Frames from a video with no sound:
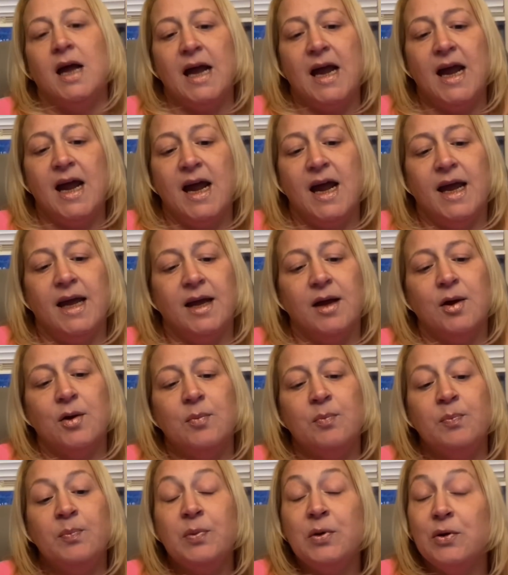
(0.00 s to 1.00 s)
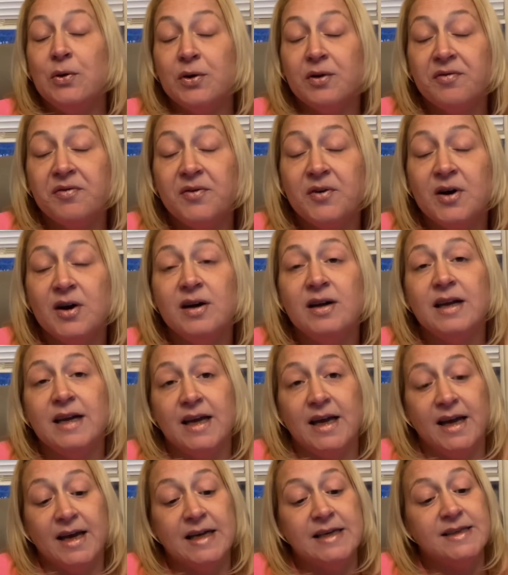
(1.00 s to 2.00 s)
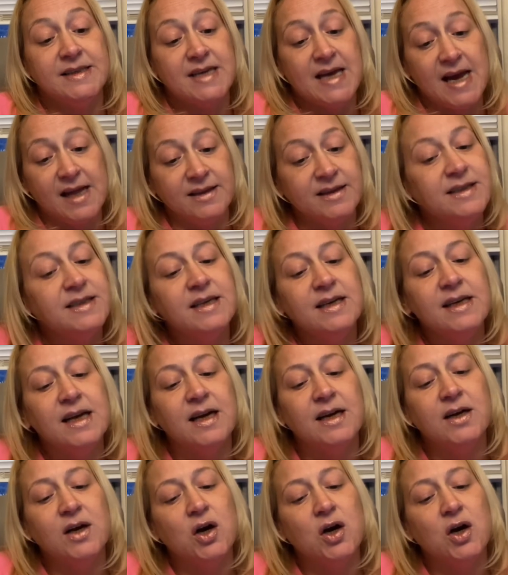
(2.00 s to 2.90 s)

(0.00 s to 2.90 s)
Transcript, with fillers: A beautiful and talented young